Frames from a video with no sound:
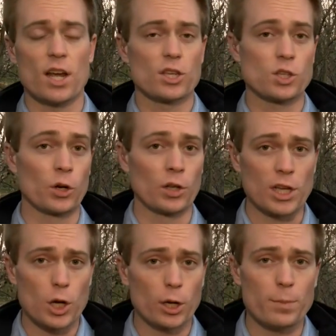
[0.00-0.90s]
It
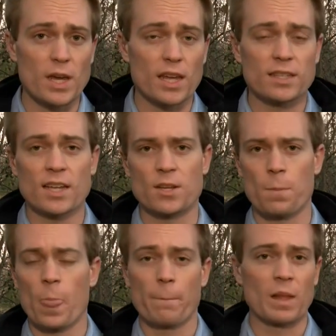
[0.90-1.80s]
certainly could be. It
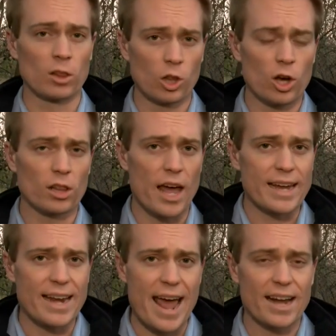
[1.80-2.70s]
doesn't look
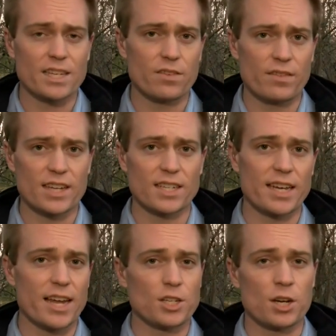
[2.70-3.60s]
like an active
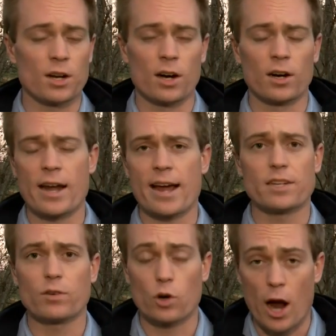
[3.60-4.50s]
investigation or an
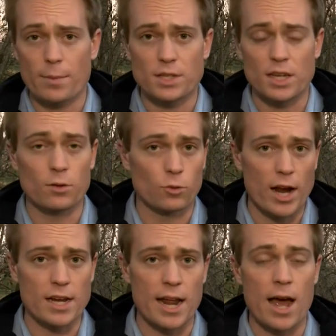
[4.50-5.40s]
active crime scene
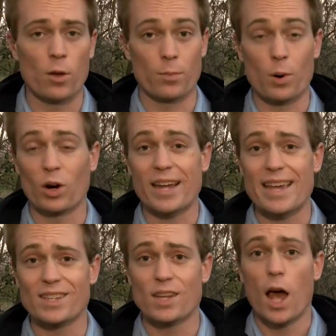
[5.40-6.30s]
right now. The park
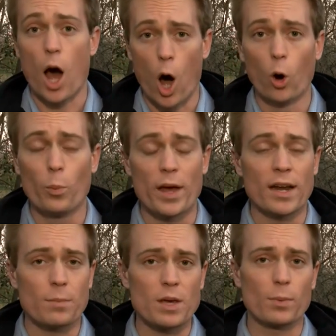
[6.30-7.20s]
is
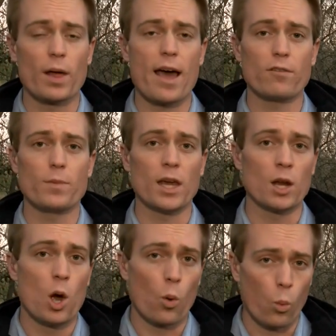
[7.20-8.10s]
open and people have
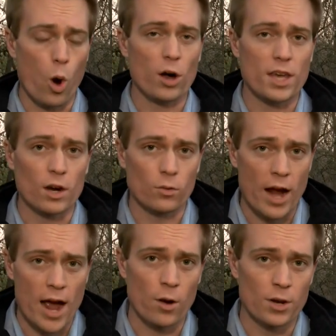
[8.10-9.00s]
been walking
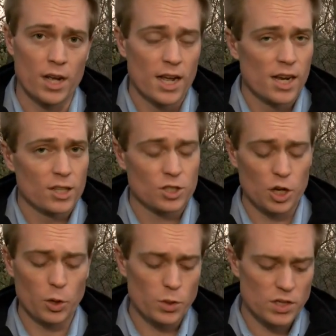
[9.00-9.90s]
around.
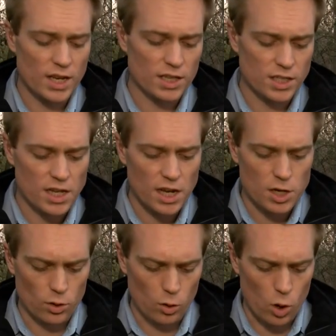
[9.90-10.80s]
Two
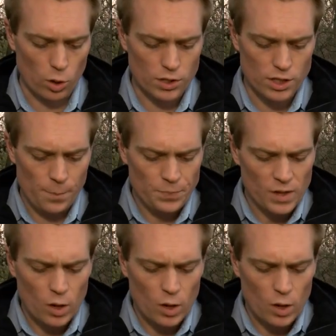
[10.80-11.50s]
16 year olds,